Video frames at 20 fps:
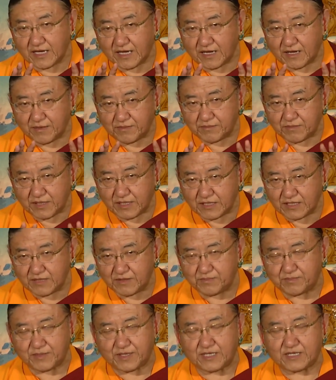are
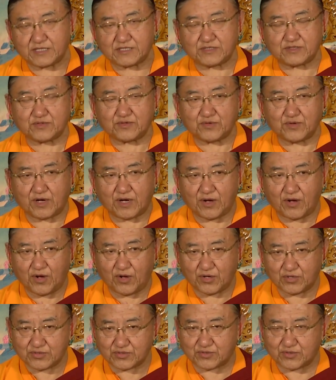many beings who are
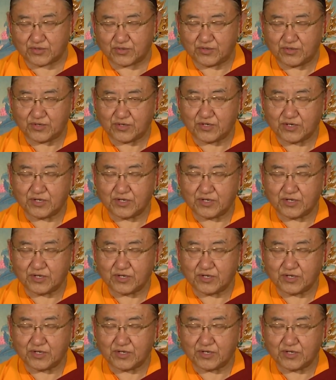also